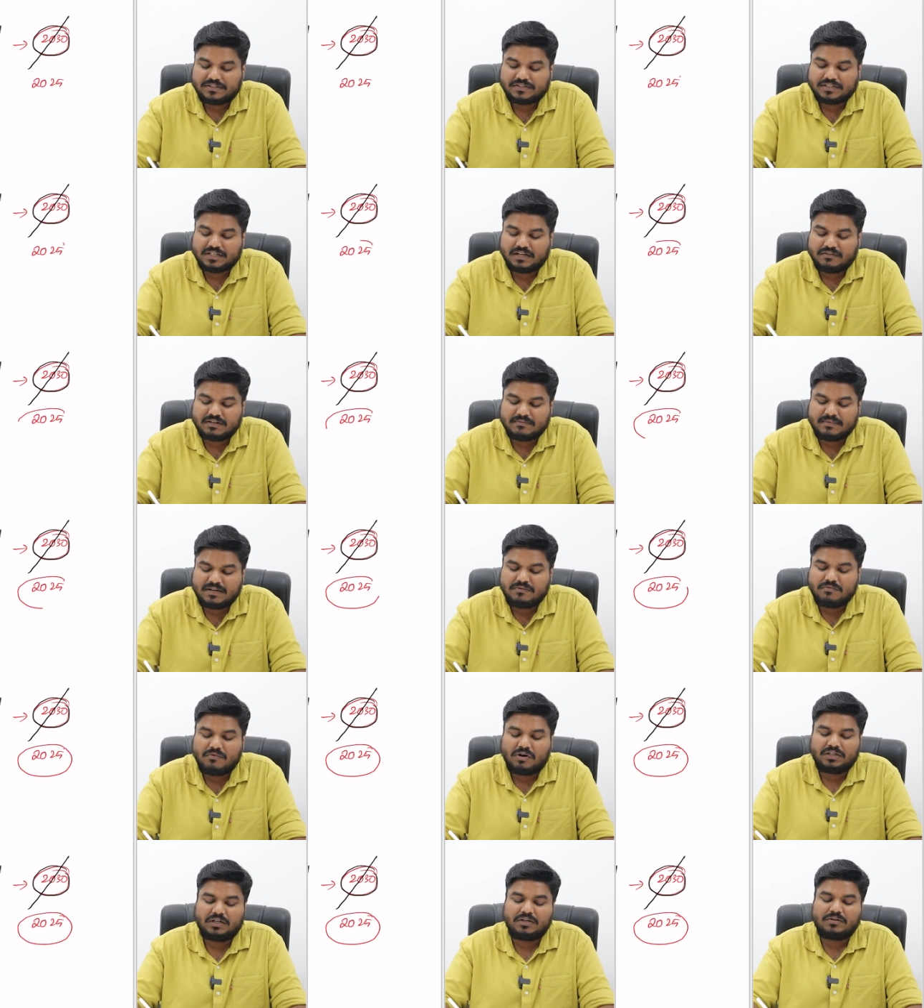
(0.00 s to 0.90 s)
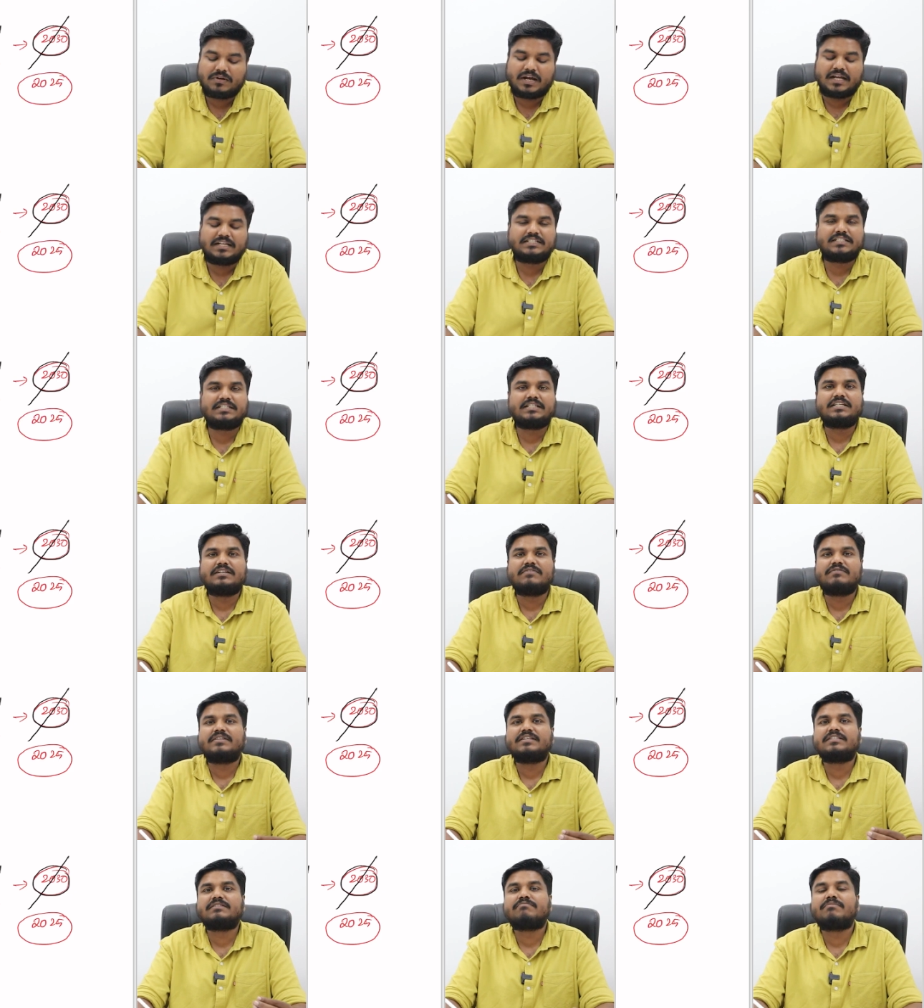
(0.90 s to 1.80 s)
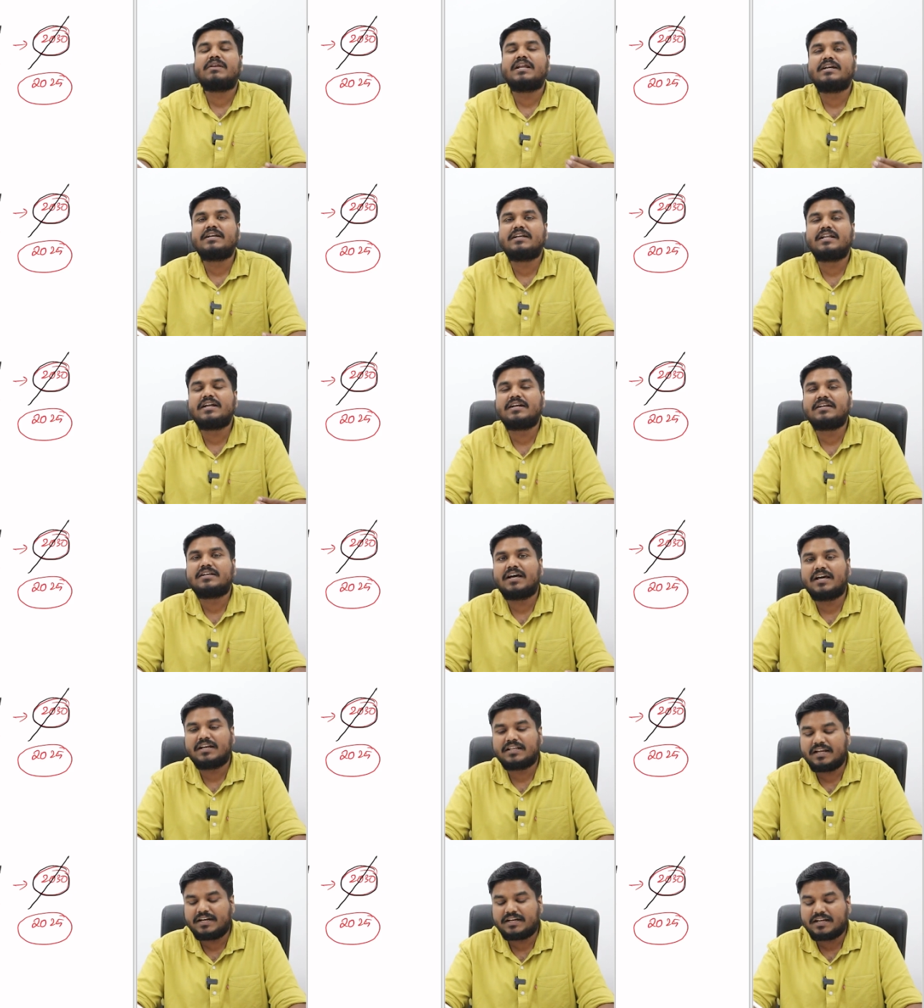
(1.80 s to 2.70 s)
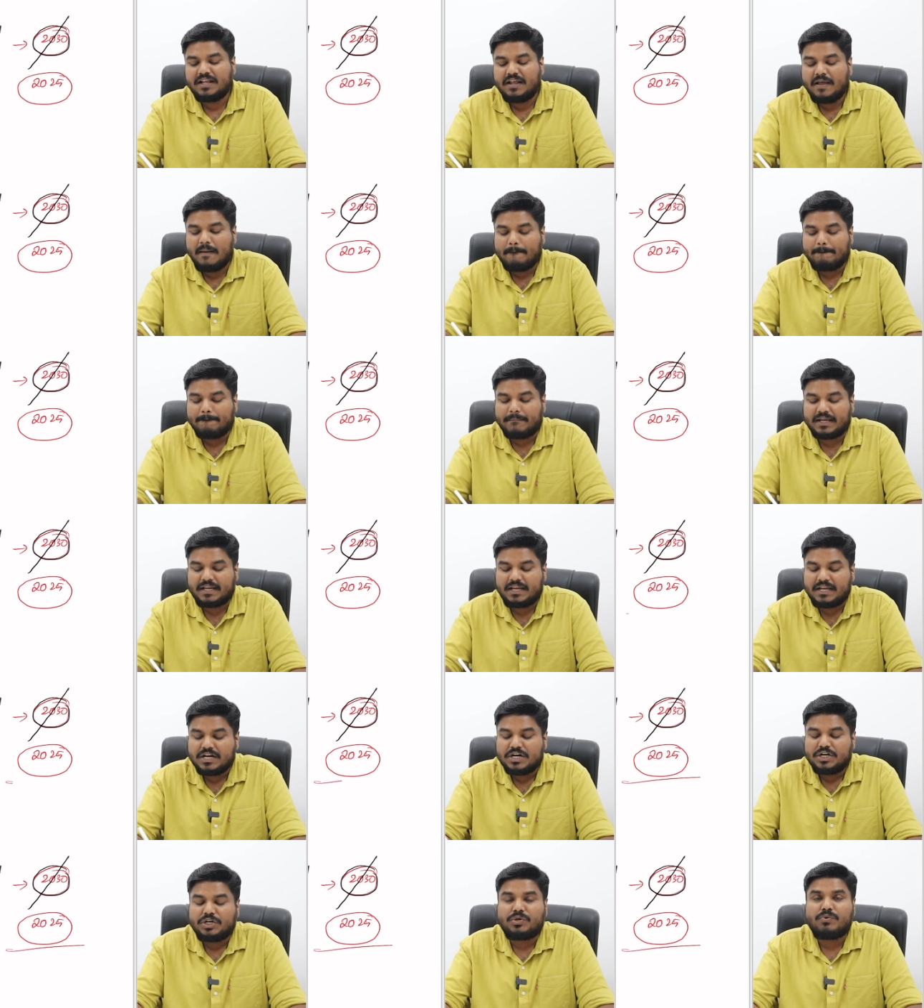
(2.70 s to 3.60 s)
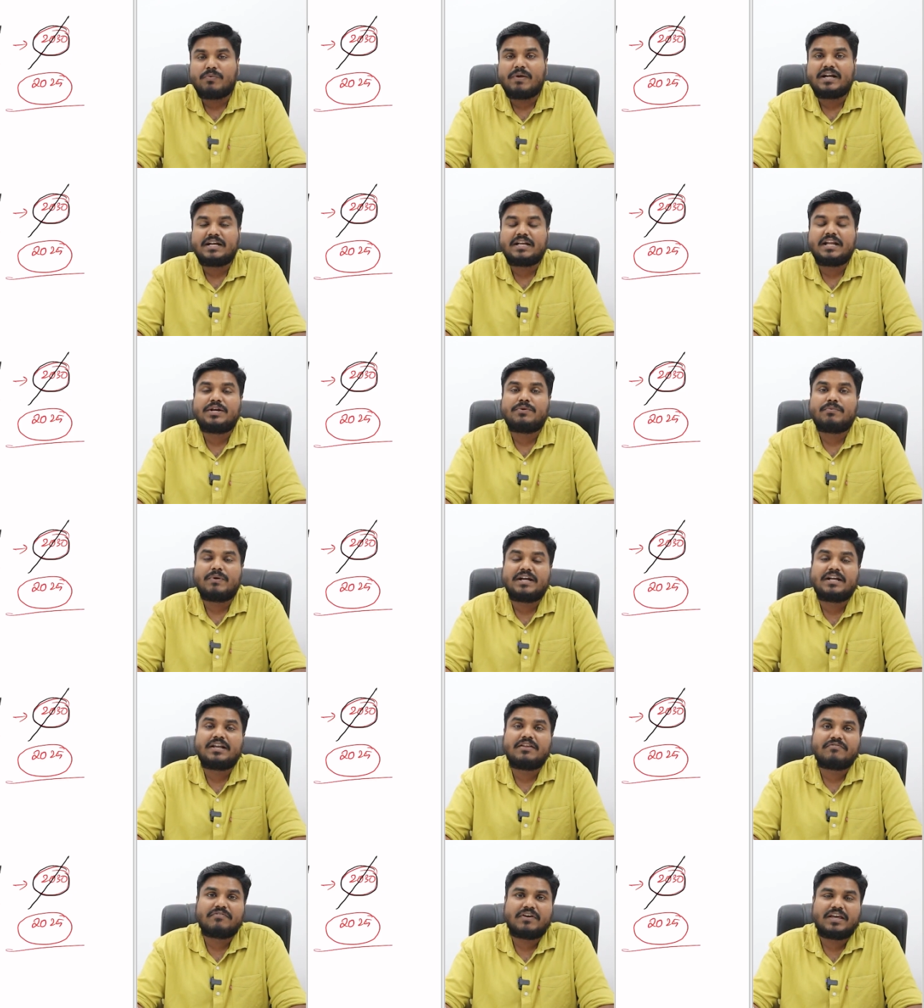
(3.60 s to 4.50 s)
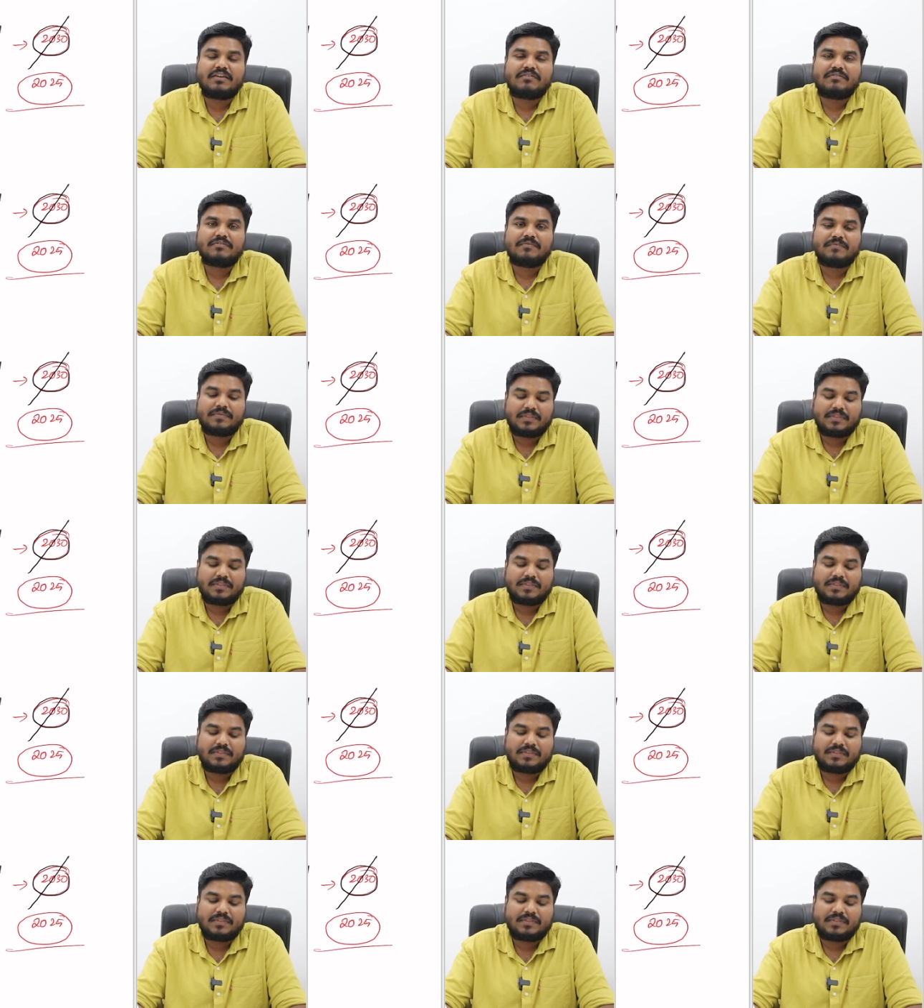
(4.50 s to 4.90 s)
So government wanted to achieve this blending target by 2025.